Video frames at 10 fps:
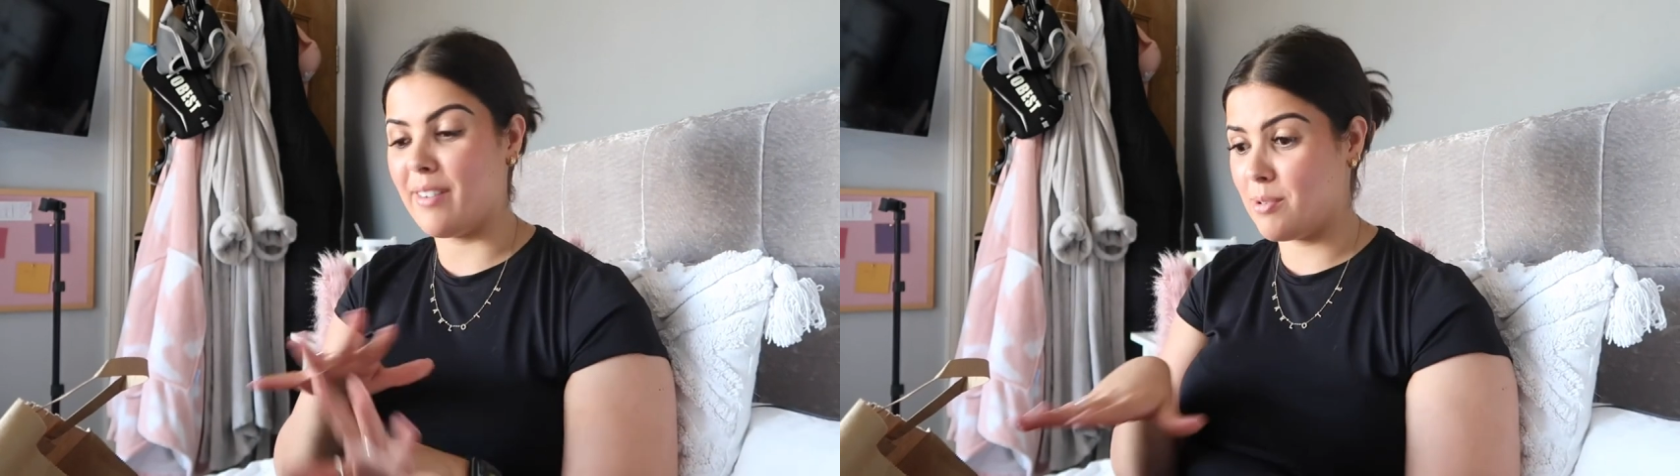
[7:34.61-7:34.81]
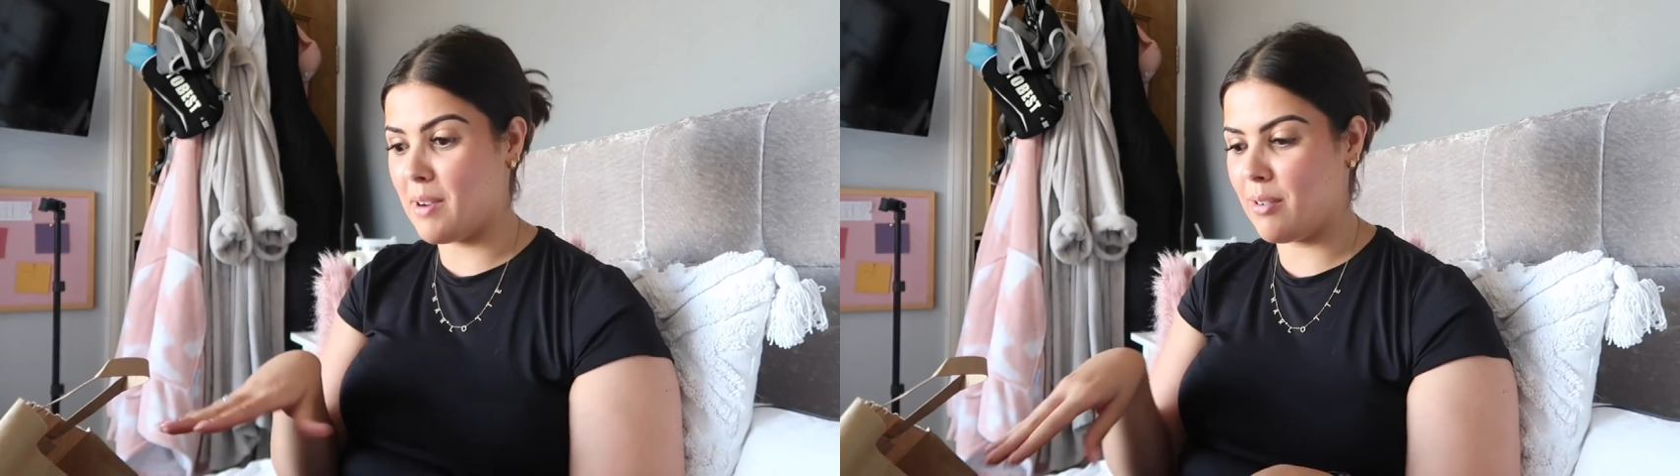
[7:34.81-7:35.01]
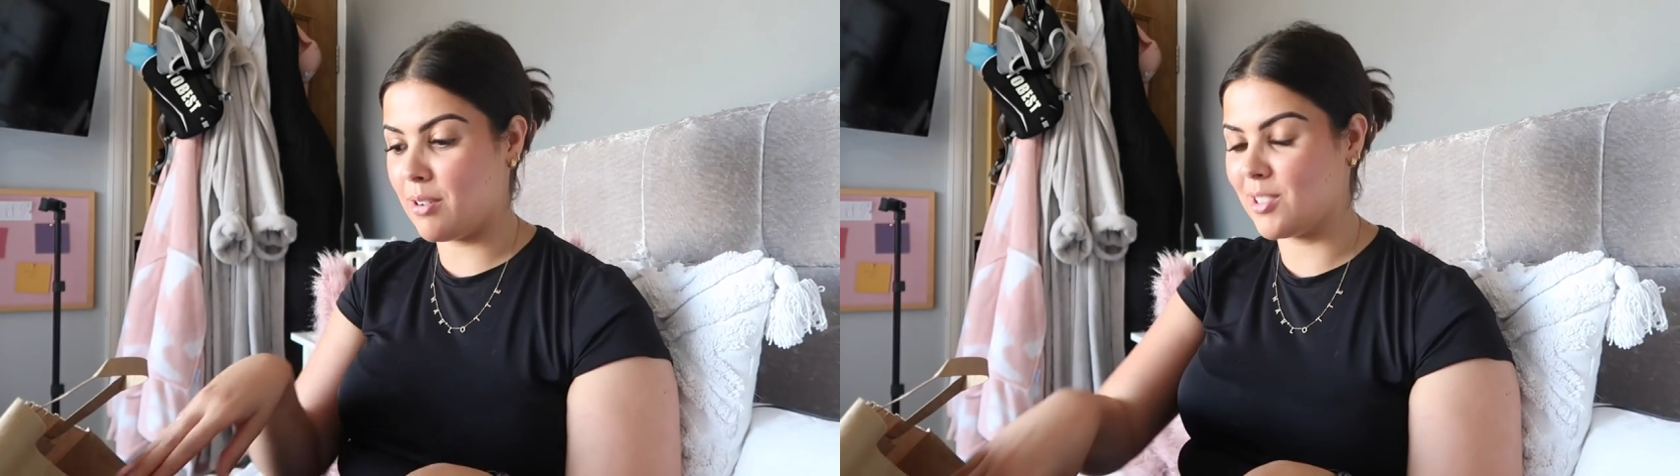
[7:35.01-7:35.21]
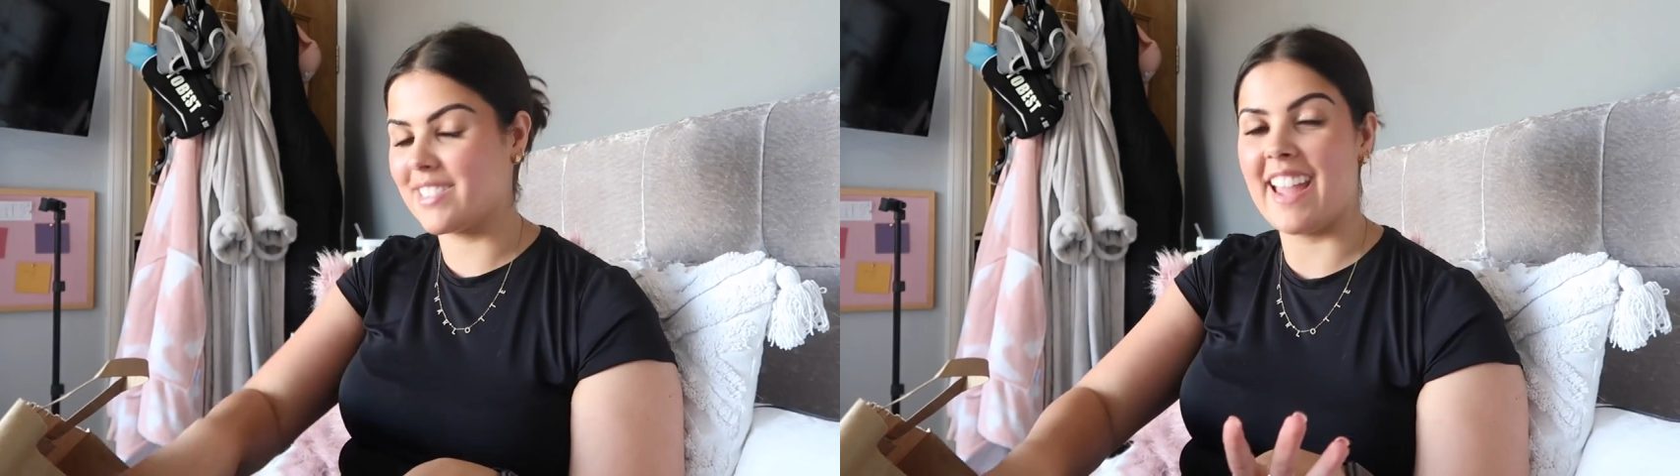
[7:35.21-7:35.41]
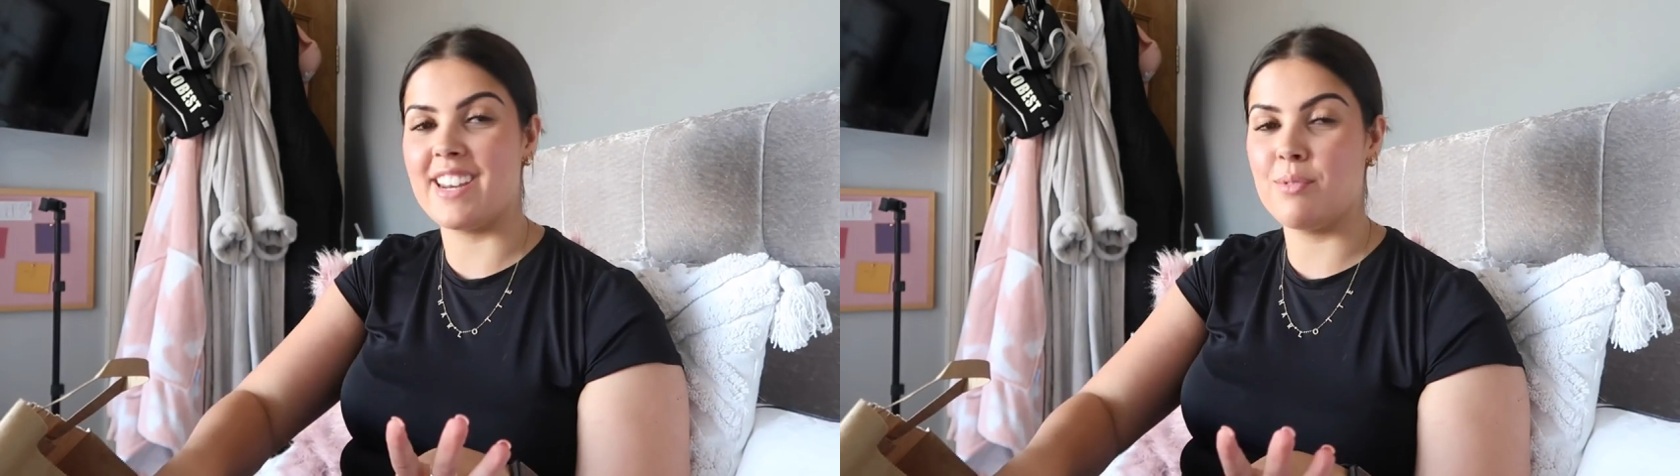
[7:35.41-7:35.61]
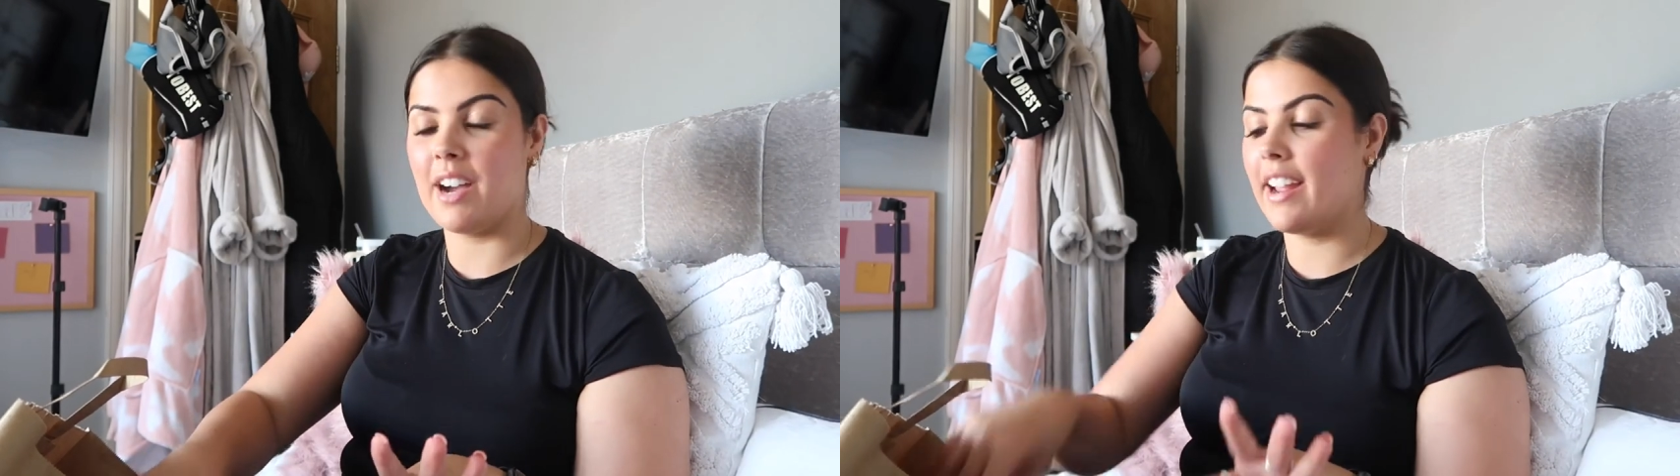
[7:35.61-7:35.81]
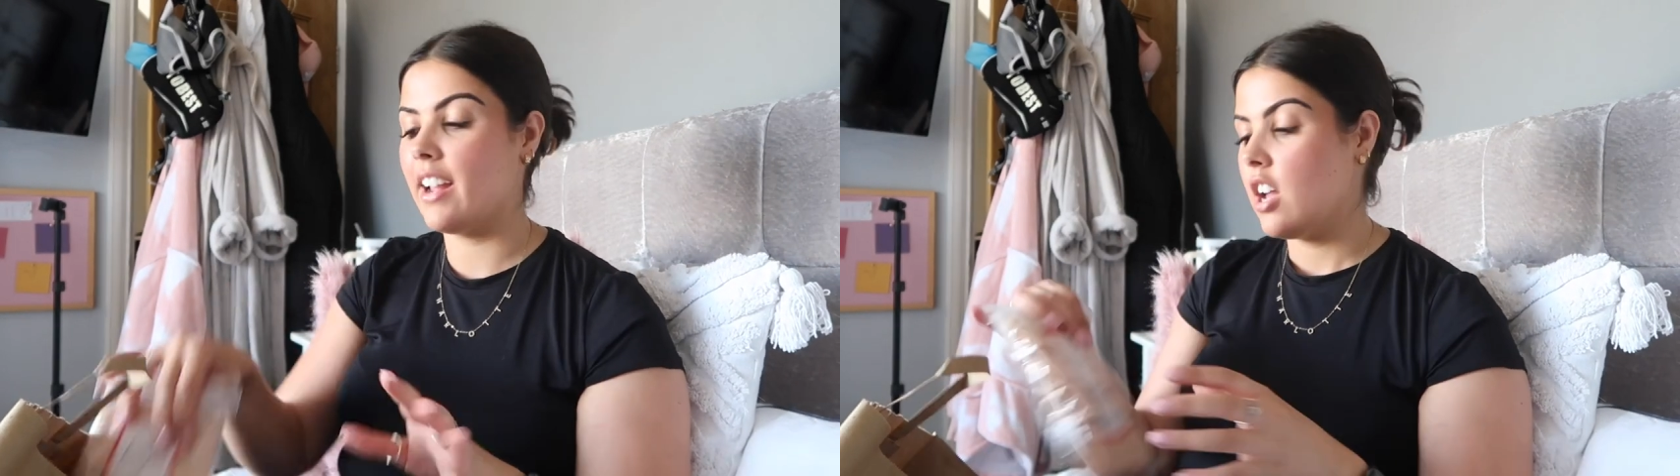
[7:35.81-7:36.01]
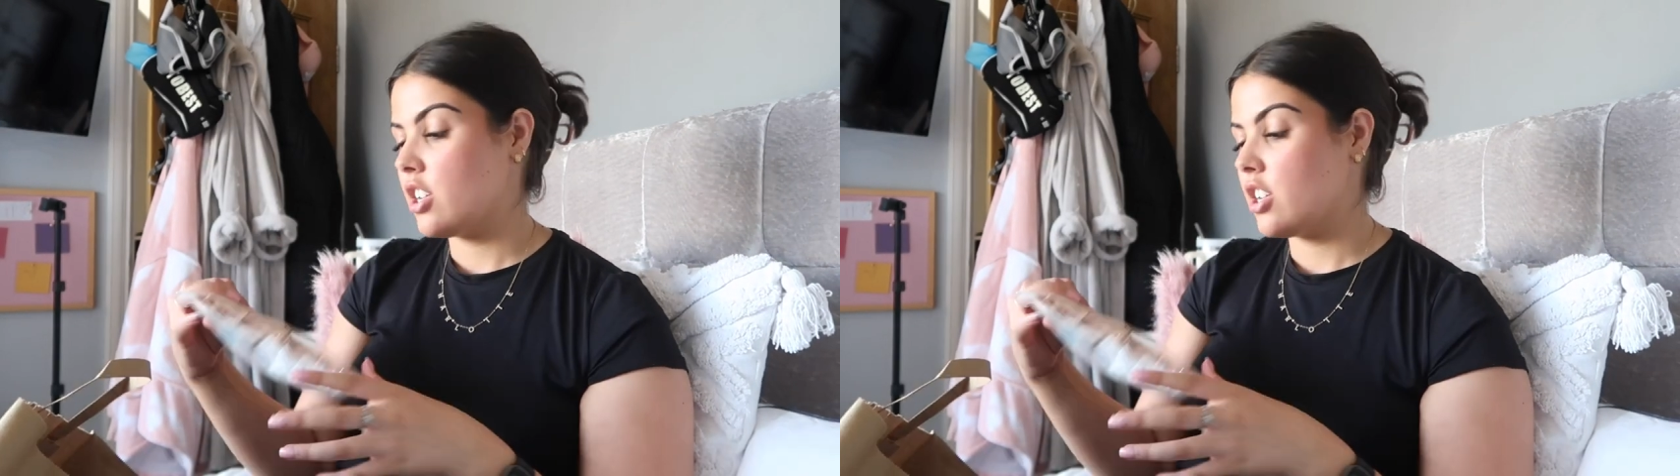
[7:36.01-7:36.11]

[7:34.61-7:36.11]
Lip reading: well, my one was anyway.